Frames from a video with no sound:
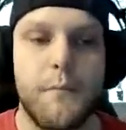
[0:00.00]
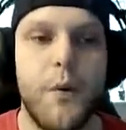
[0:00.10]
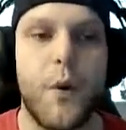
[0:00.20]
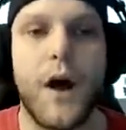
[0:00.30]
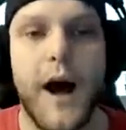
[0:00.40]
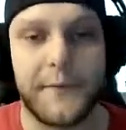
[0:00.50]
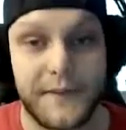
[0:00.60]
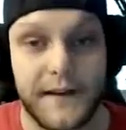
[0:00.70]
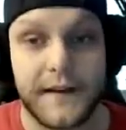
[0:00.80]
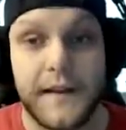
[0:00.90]
more
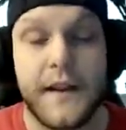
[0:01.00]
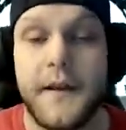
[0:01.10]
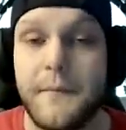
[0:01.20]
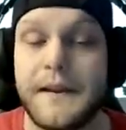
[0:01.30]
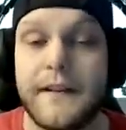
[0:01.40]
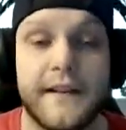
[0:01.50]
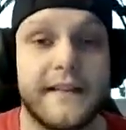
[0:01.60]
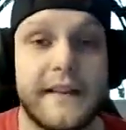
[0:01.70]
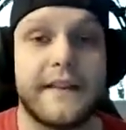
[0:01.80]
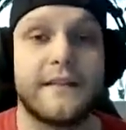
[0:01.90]
often,
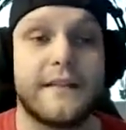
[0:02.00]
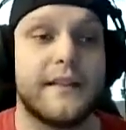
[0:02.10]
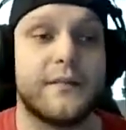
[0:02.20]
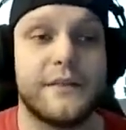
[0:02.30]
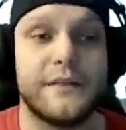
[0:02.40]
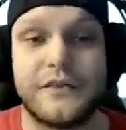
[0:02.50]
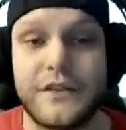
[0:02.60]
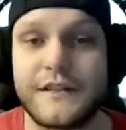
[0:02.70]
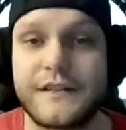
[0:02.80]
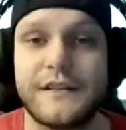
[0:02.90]
because this was
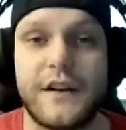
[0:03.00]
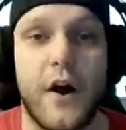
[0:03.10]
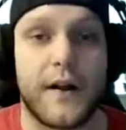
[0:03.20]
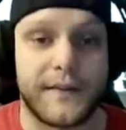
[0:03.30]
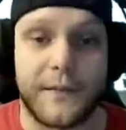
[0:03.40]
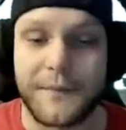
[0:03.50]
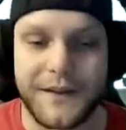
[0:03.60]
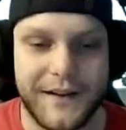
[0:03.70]
just awesome.